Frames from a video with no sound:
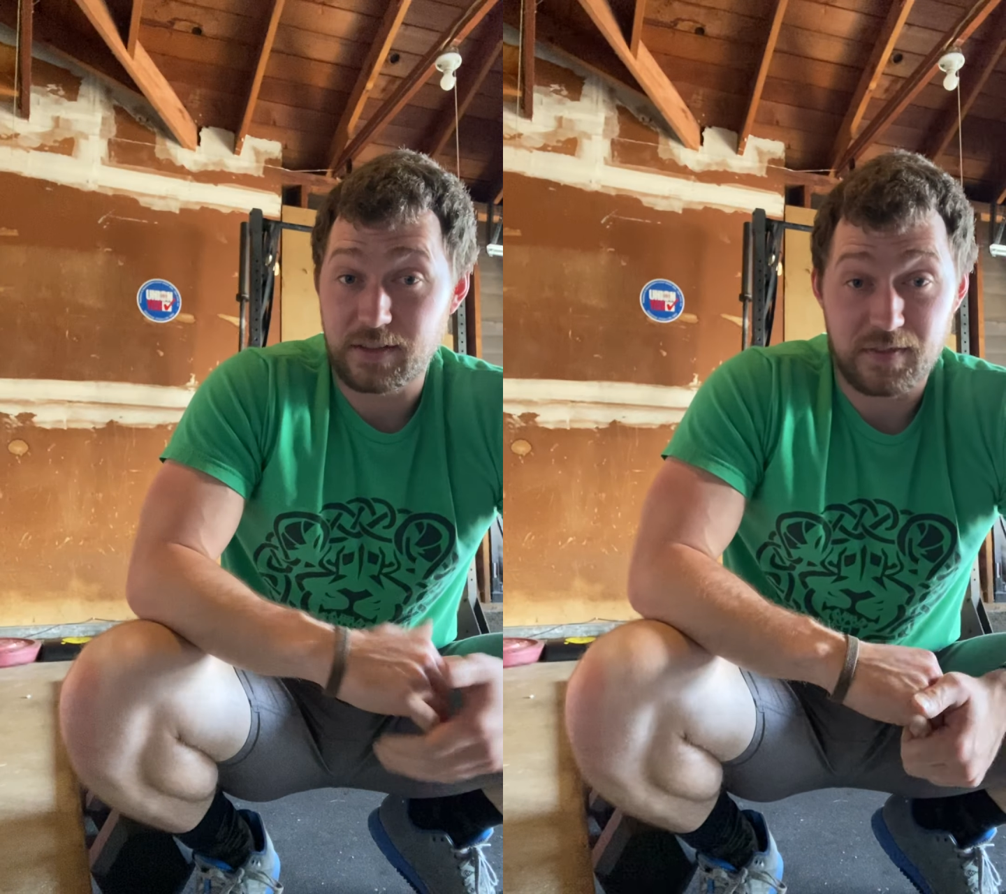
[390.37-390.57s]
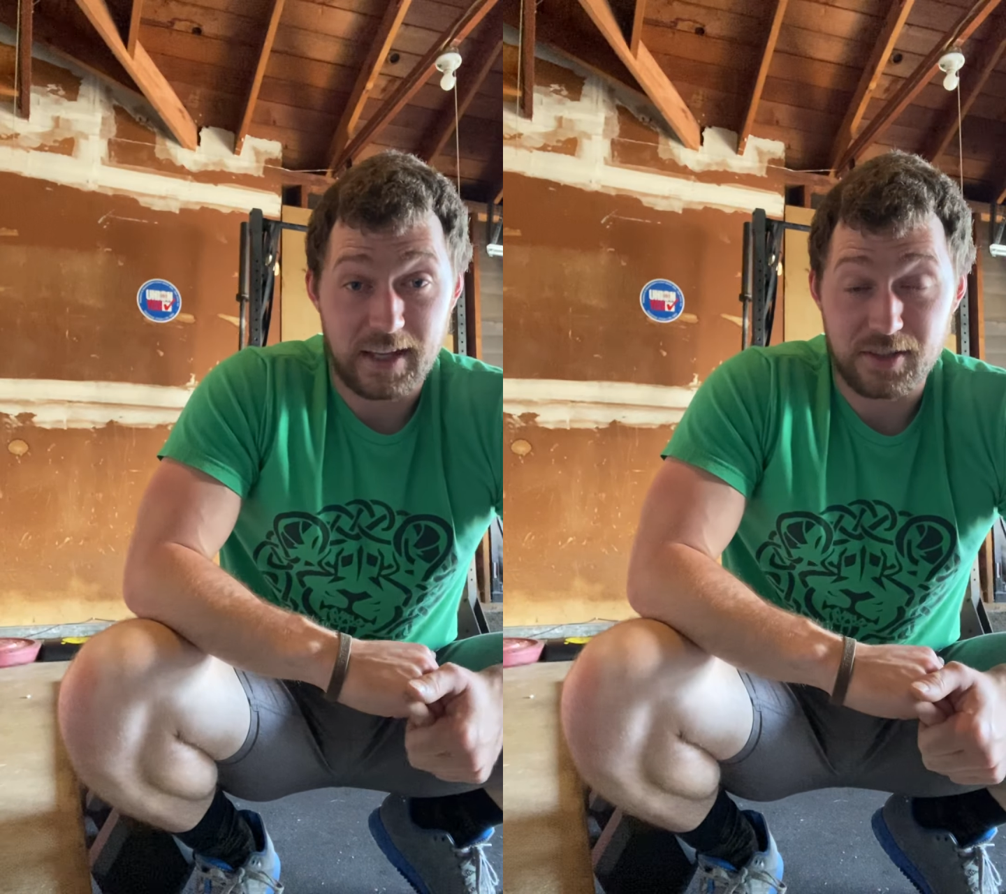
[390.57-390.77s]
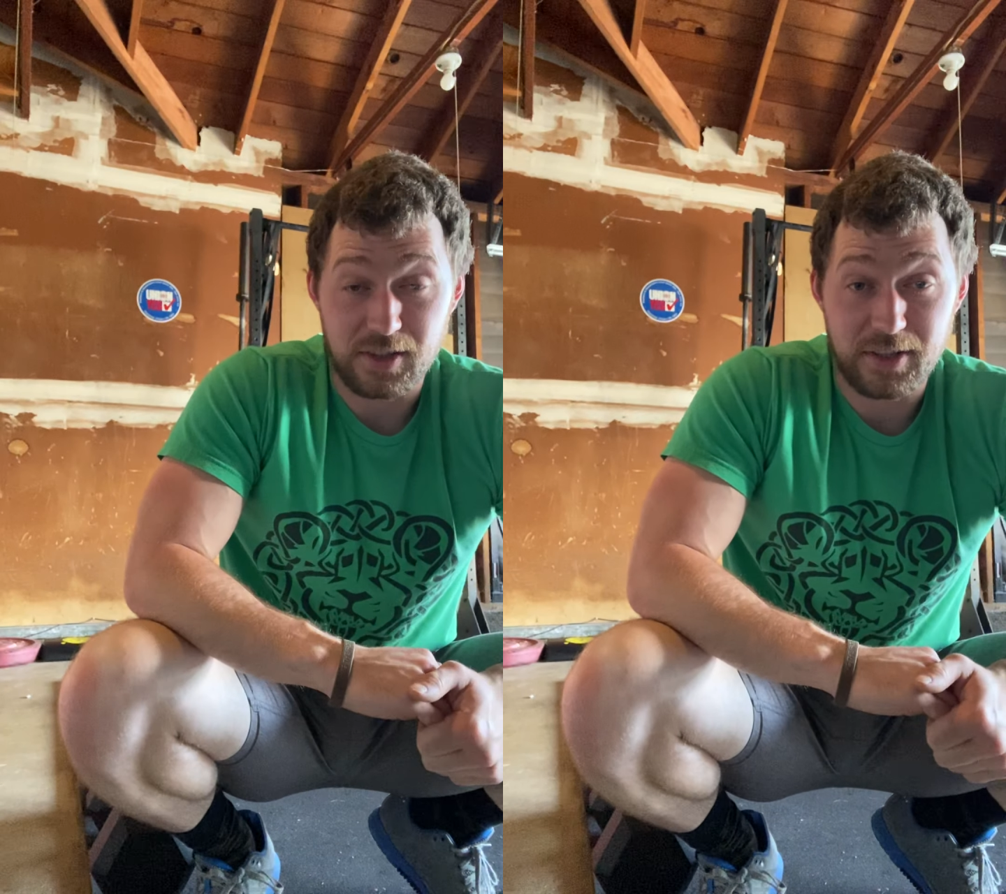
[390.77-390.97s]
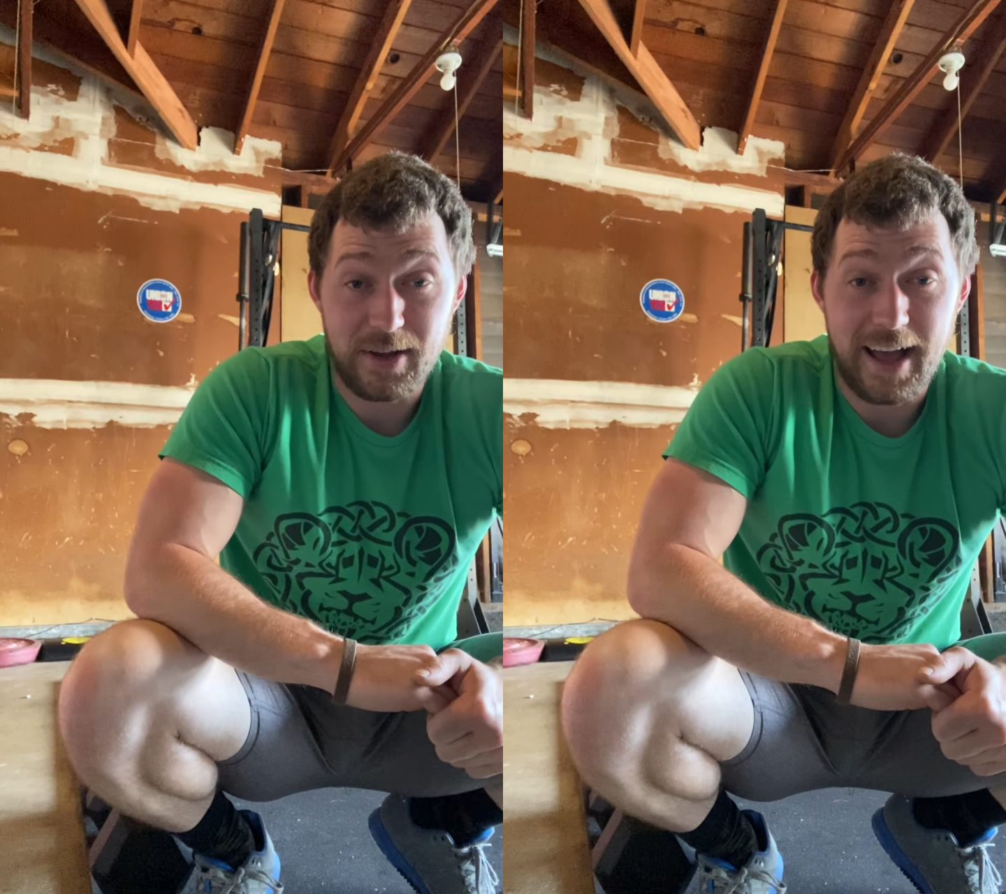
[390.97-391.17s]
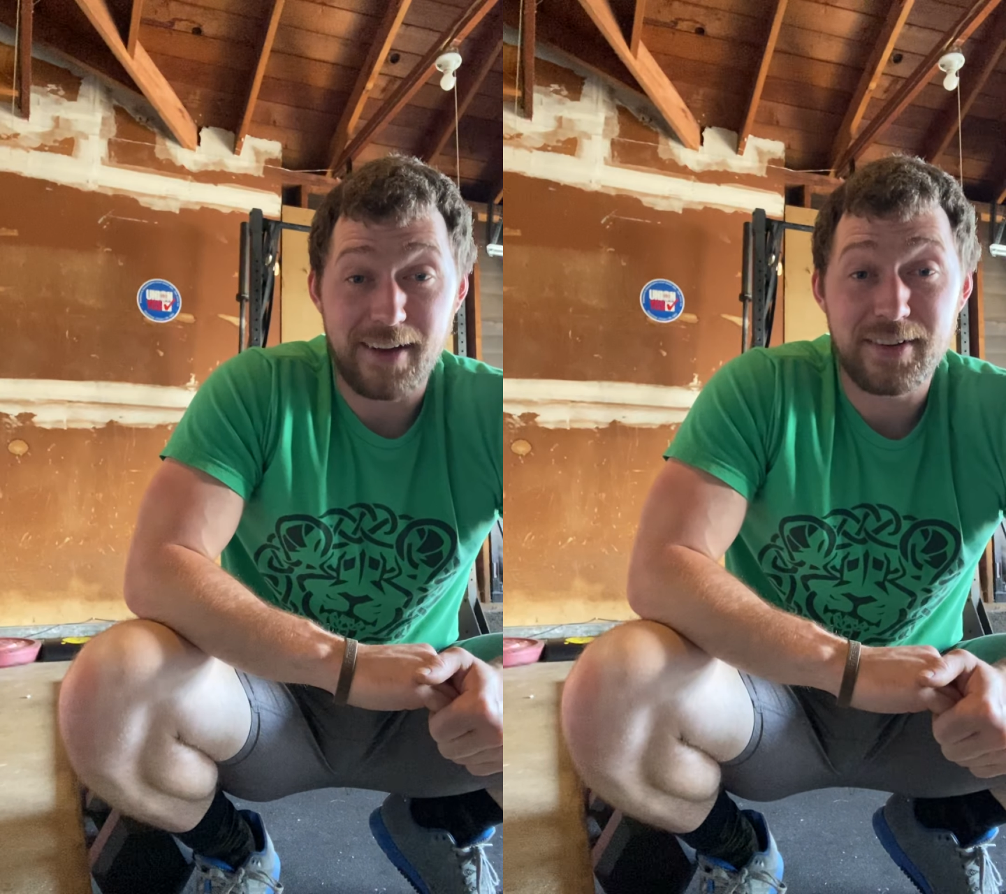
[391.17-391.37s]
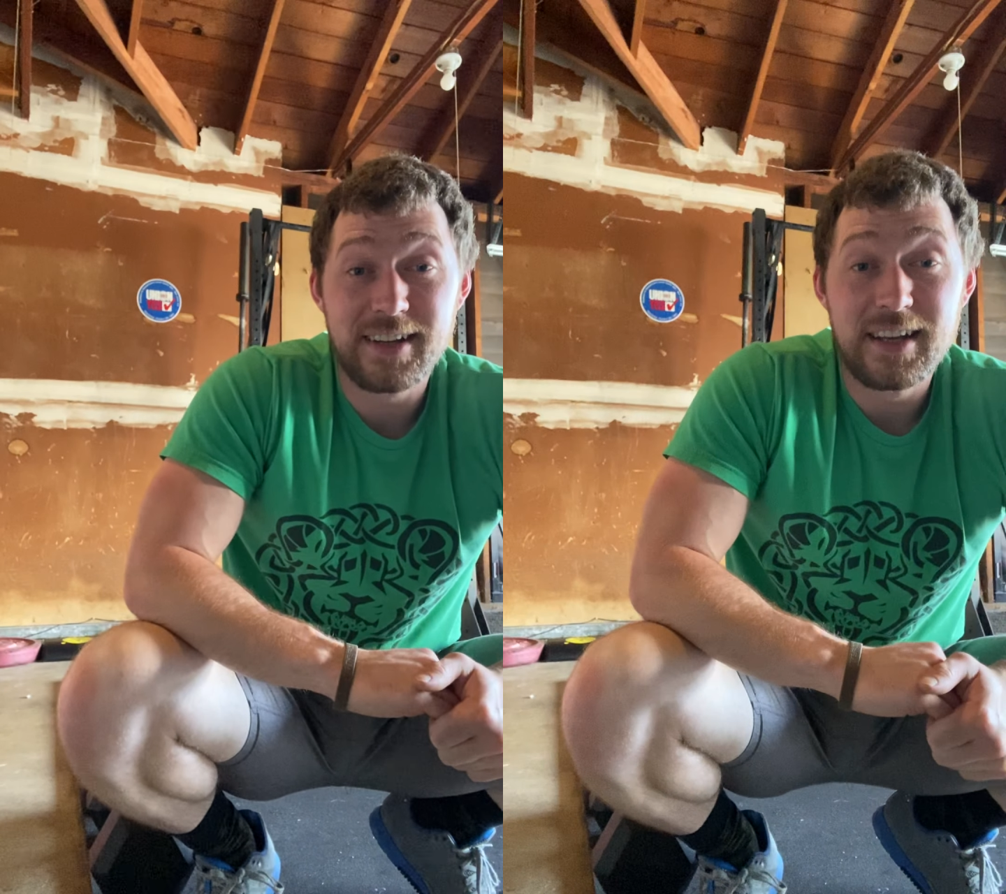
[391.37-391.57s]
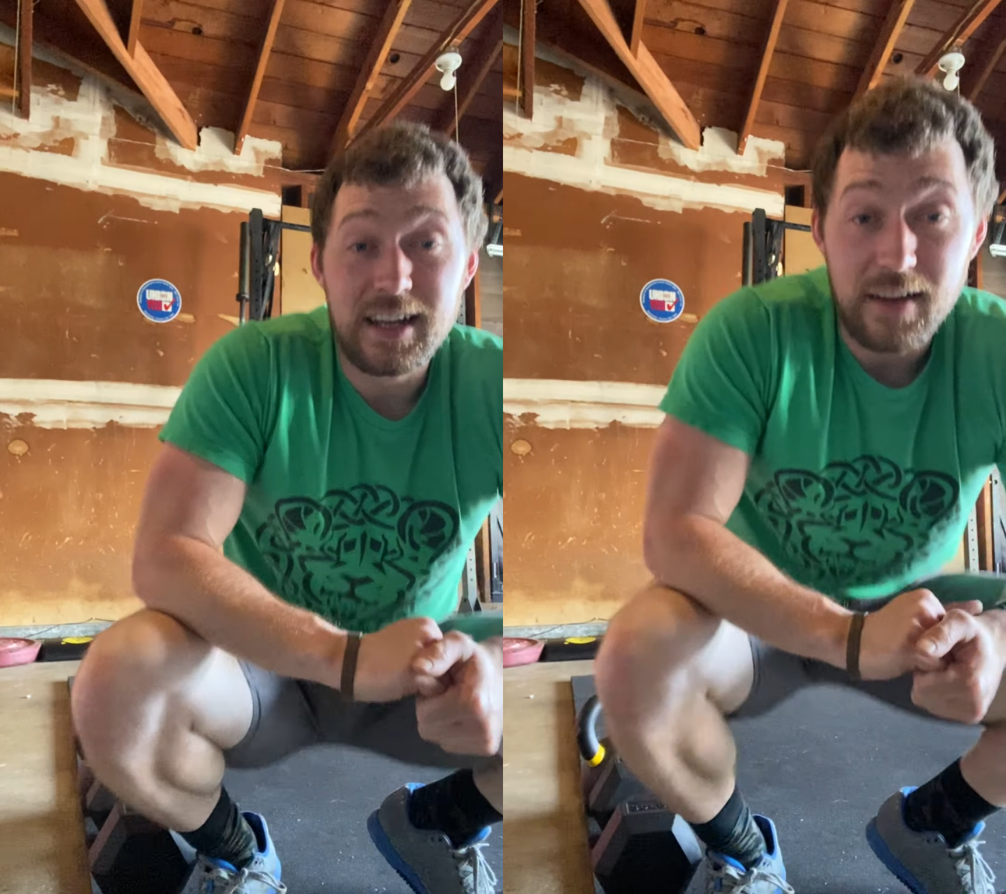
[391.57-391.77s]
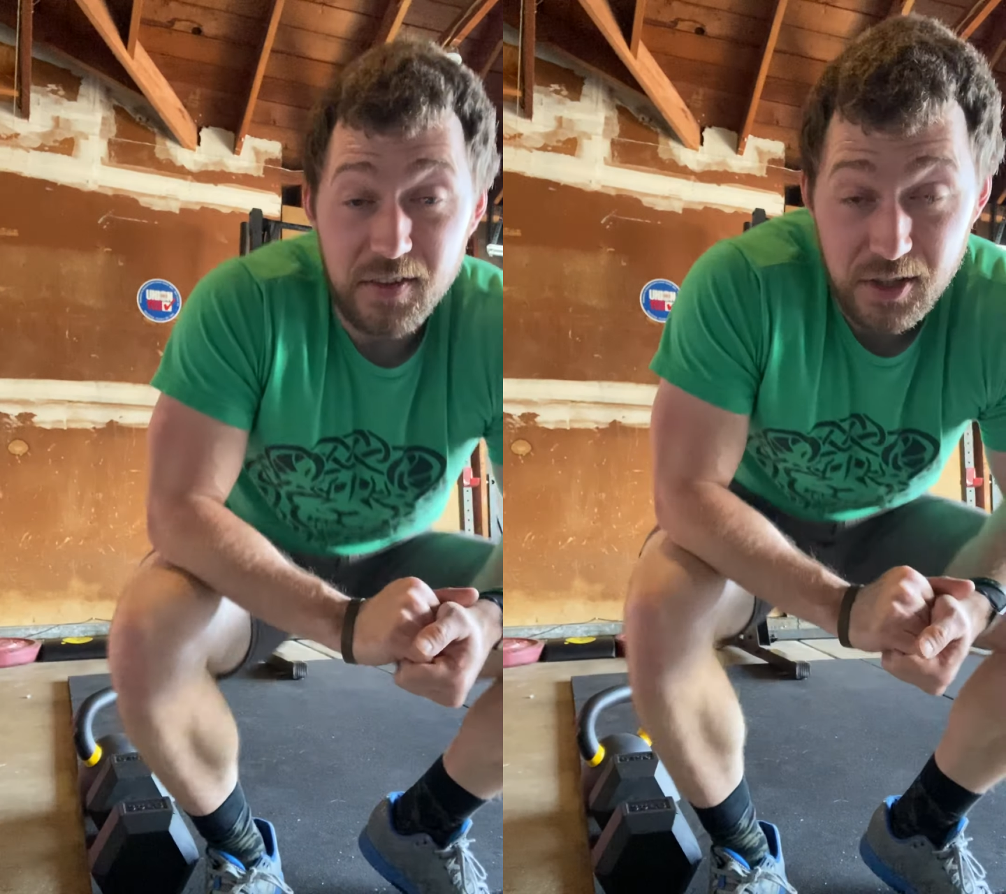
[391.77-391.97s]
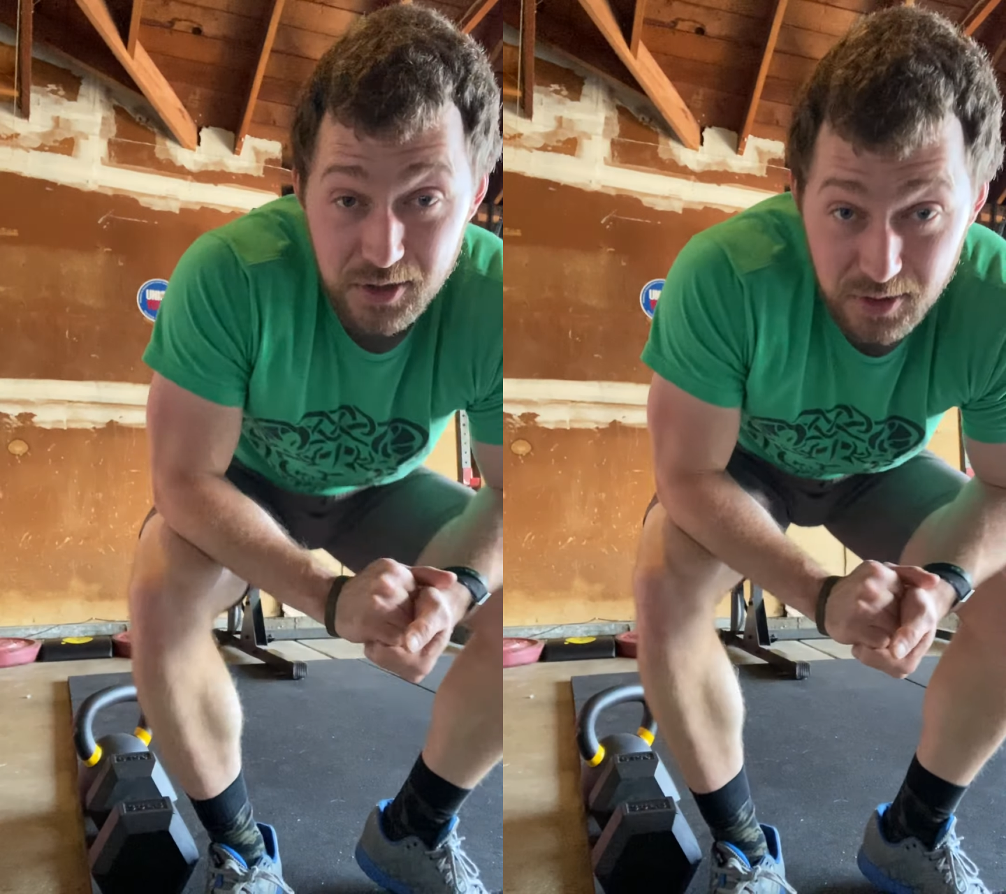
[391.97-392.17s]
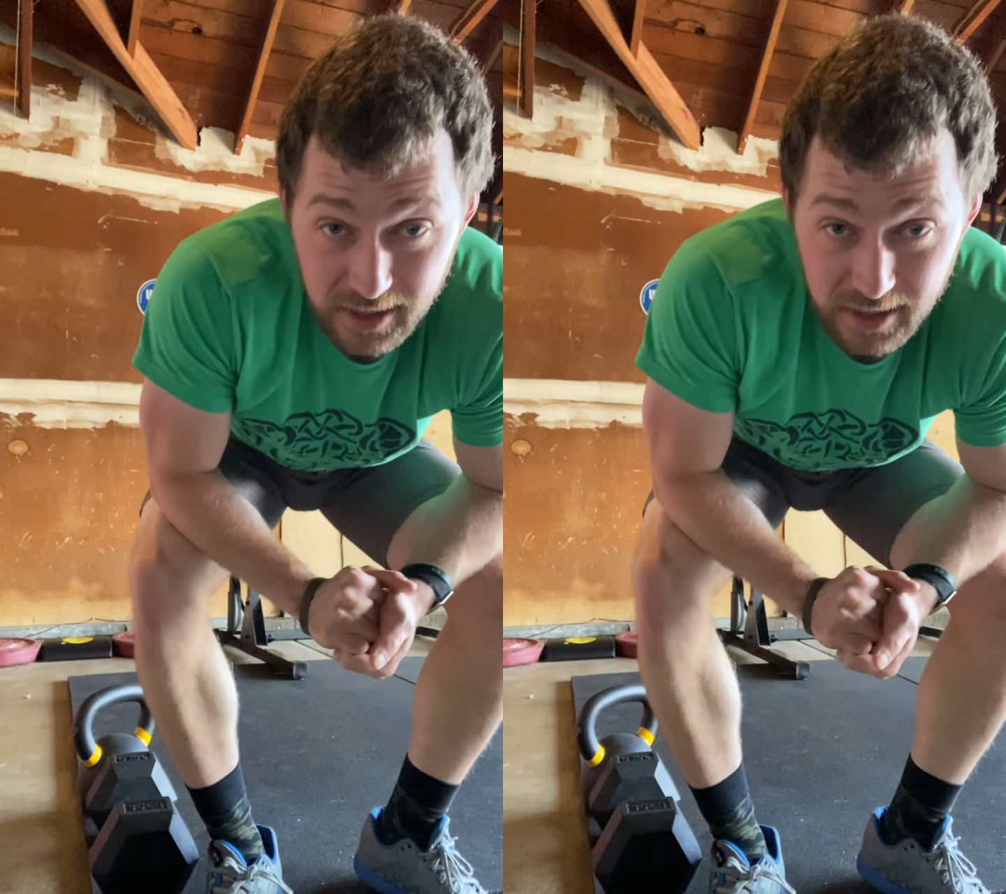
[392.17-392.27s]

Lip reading: if that's all you have. If you can do